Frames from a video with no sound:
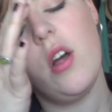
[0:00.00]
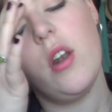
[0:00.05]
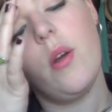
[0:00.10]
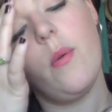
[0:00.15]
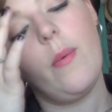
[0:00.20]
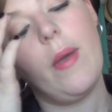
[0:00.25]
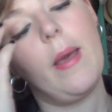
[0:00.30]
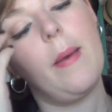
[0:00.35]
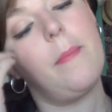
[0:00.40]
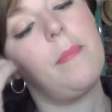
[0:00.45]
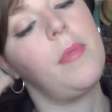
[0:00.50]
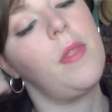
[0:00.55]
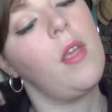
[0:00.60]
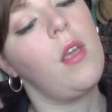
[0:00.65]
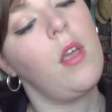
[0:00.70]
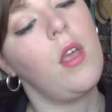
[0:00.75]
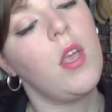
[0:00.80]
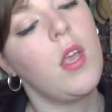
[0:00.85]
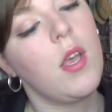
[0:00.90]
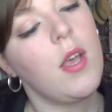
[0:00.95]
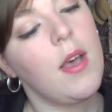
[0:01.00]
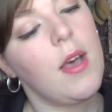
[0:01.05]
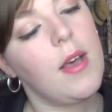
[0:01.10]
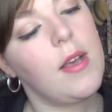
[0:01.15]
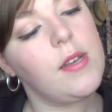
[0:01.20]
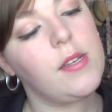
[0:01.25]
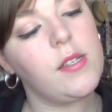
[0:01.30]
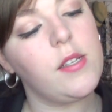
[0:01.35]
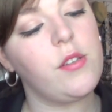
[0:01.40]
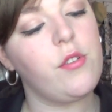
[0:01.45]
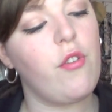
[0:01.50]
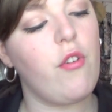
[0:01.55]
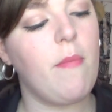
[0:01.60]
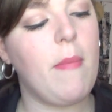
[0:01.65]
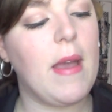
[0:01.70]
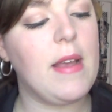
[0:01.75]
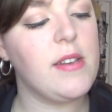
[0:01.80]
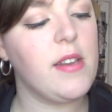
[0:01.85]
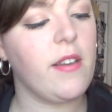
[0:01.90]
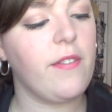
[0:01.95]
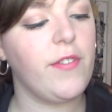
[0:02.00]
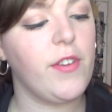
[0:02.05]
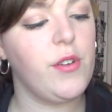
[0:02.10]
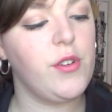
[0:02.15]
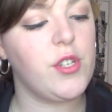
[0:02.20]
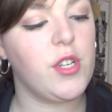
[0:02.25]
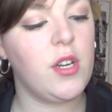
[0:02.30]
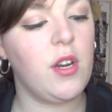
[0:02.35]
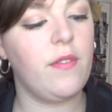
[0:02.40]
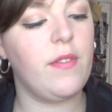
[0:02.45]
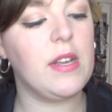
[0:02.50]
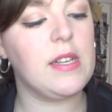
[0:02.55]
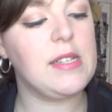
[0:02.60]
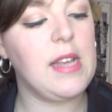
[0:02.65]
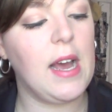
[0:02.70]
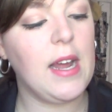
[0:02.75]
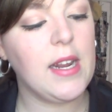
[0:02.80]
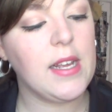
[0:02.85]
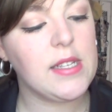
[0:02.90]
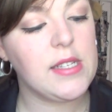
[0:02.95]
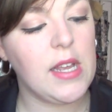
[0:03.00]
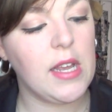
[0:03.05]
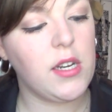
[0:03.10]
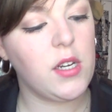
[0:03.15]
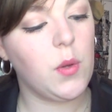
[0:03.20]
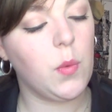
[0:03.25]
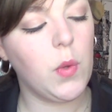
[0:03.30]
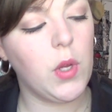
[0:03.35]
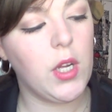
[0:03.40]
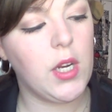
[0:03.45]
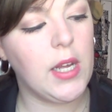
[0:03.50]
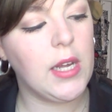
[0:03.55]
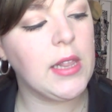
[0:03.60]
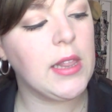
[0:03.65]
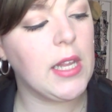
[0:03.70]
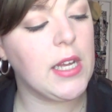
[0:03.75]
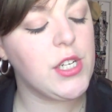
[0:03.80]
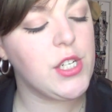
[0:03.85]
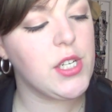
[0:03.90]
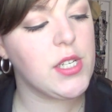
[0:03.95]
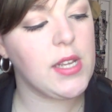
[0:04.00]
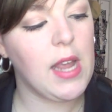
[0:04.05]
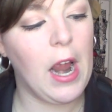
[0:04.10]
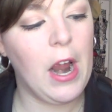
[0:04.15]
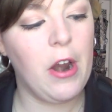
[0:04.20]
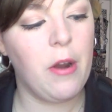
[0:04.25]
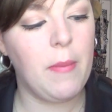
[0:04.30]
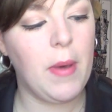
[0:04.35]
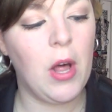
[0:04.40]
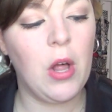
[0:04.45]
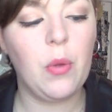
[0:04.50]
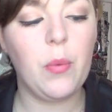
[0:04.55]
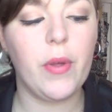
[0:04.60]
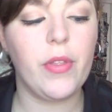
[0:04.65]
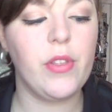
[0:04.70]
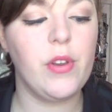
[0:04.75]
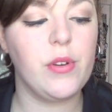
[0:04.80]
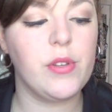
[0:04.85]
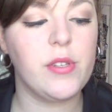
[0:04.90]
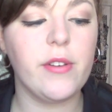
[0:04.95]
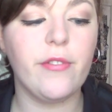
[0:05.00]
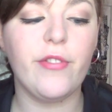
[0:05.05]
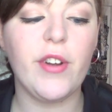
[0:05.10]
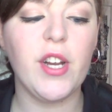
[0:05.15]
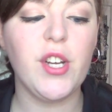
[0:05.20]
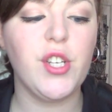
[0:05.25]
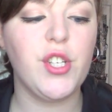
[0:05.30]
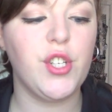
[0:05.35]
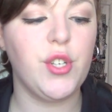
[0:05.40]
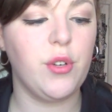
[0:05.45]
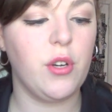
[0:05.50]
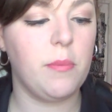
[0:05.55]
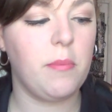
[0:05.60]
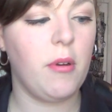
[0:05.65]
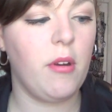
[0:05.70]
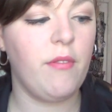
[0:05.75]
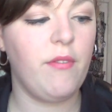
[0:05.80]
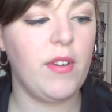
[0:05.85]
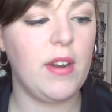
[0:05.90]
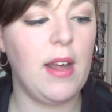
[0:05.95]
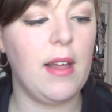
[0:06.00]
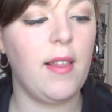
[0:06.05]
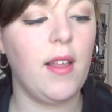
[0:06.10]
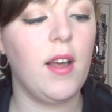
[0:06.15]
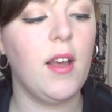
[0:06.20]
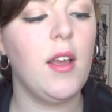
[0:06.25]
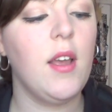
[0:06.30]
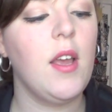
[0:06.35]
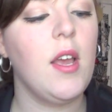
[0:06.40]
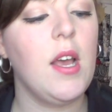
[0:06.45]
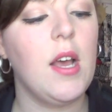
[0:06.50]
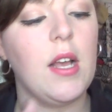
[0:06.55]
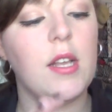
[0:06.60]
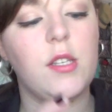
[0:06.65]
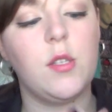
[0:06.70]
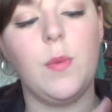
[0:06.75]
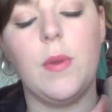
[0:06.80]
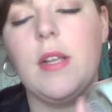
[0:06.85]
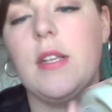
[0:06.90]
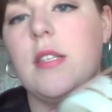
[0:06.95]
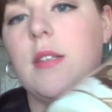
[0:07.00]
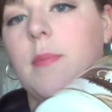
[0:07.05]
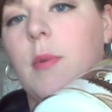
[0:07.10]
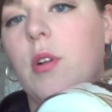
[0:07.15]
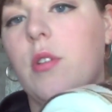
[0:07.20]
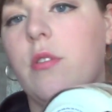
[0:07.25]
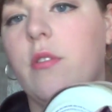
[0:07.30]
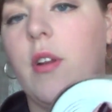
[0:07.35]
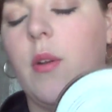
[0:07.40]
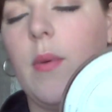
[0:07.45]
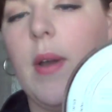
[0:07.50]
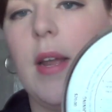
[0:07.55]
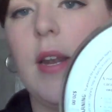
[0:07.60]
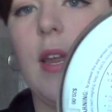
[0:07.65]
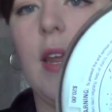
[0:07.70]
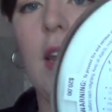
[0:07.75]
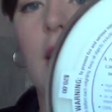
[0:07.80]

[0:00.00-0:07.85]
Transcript: on a whim. It says a romantic fusion of exotic sandalwood and luscious caramel with notes of fresh juniper and vanilla, a sweet smoldering way to